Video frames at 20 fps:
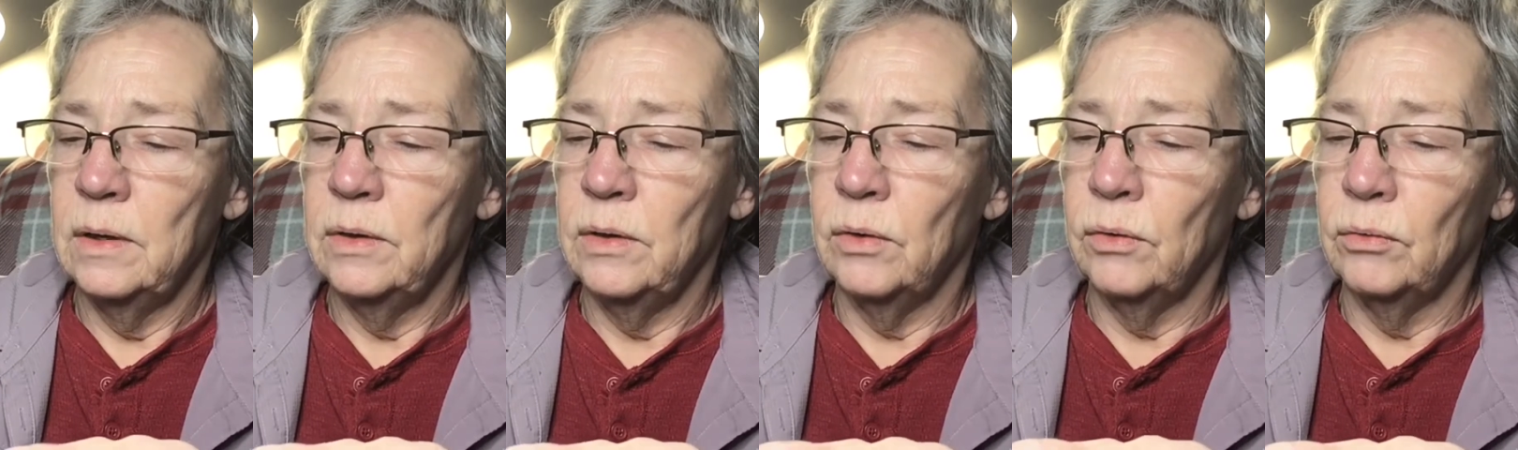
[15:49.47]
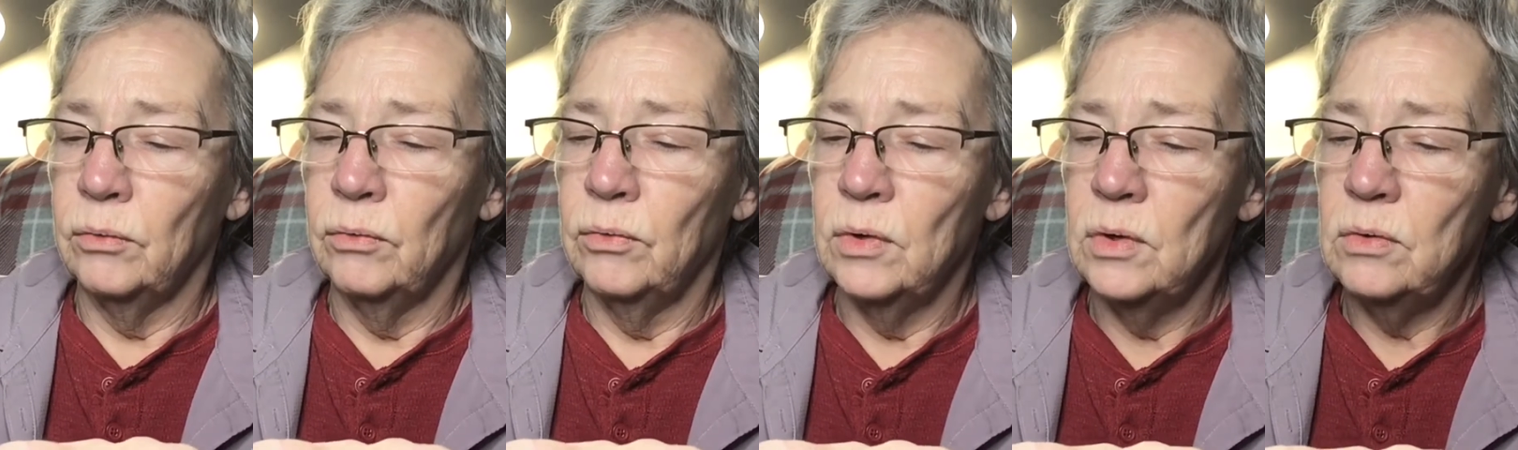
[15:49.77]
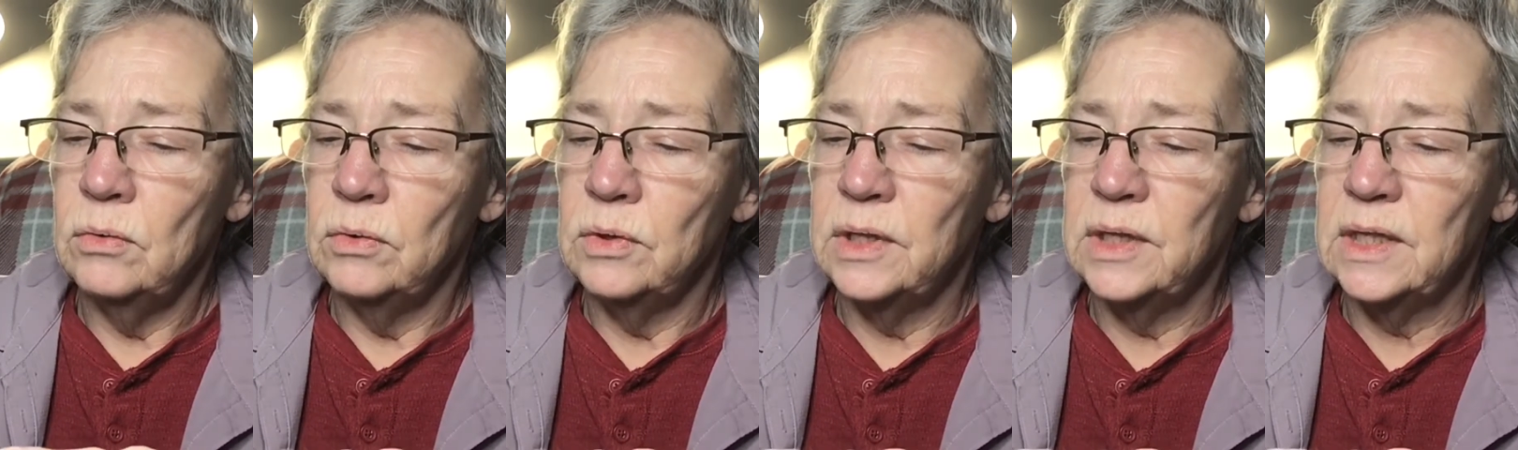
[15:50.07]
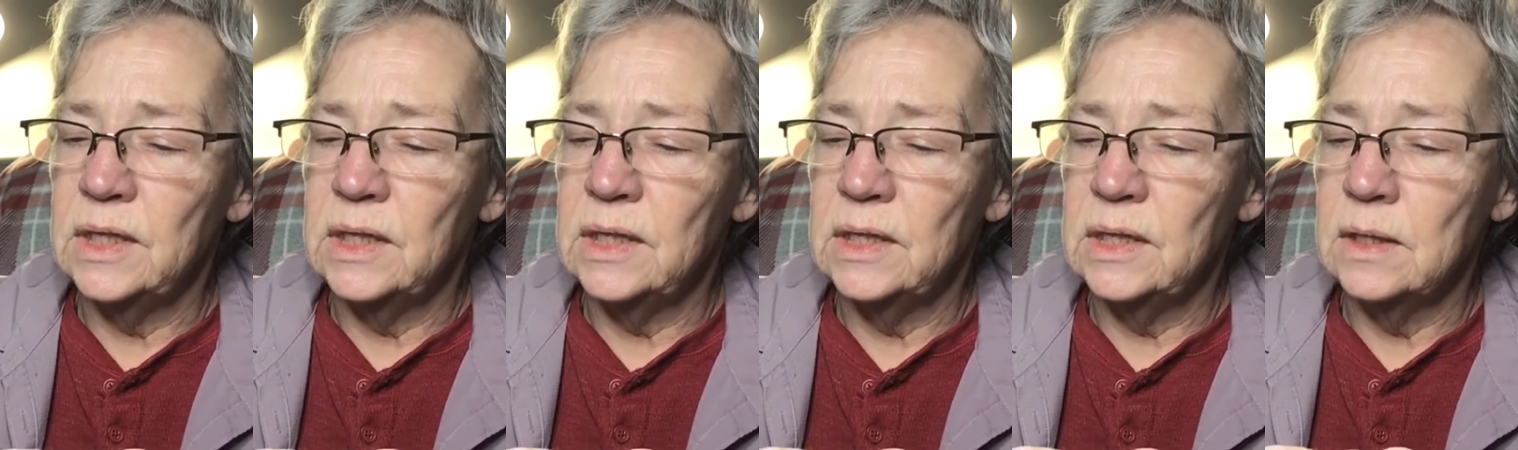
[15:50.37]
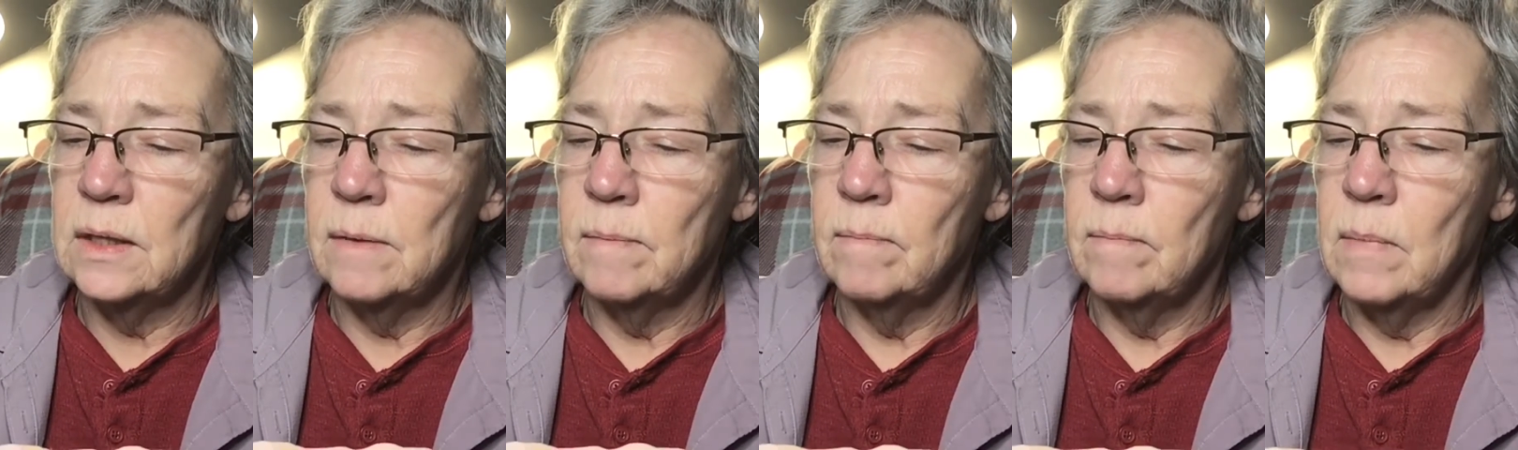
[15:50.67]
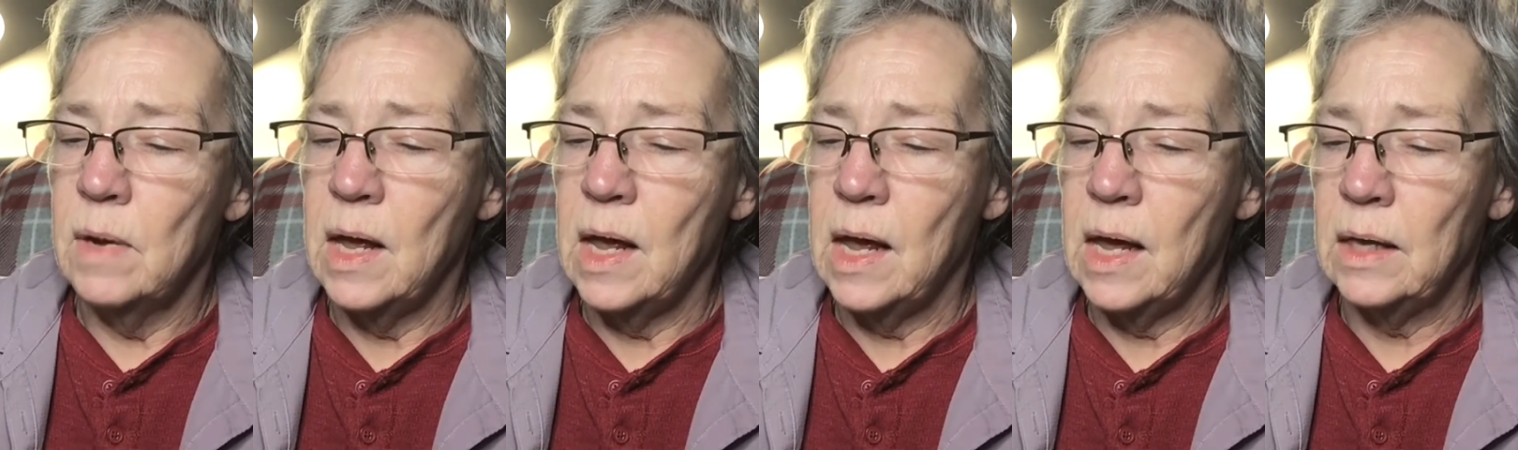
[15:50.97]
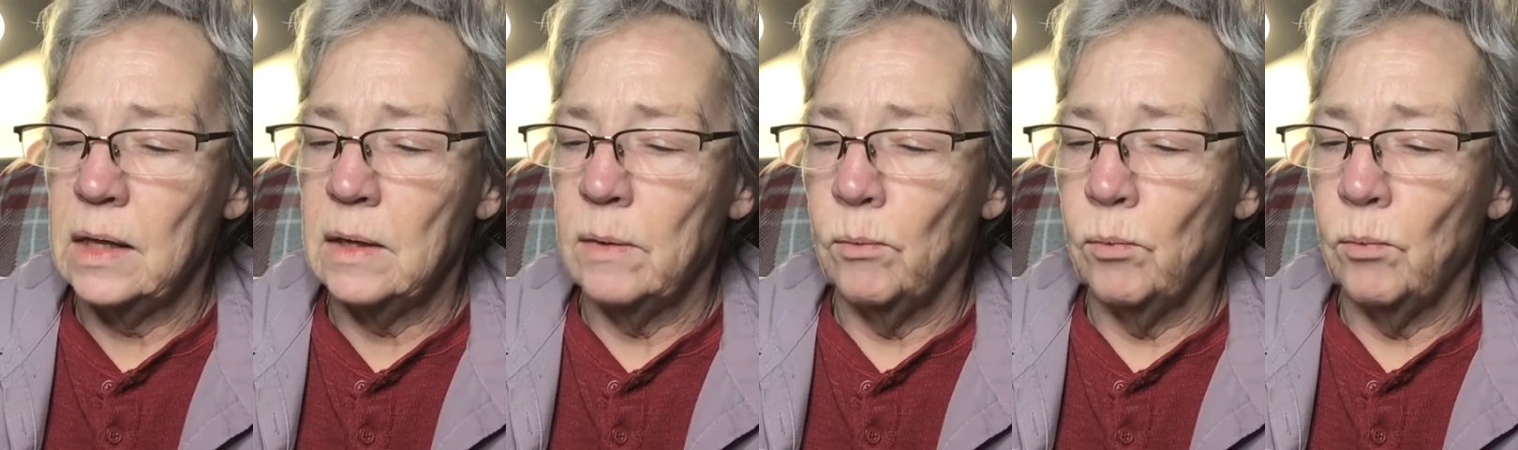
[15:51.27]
root system and the